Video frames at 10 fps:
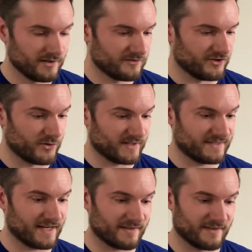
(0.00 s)
So you can
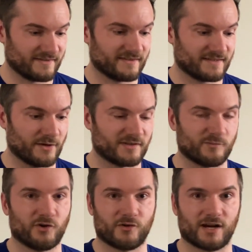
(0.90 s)
take this skeleton
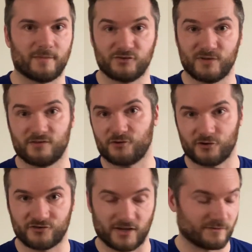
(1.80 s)
program and tweak it for
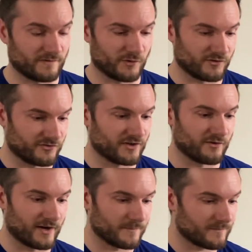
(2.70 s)
yourself if you're interested,
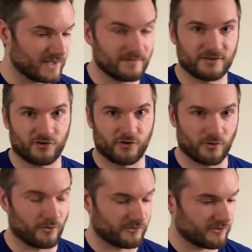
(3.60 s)
right? If these are your
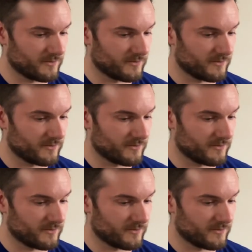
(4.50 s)
goals.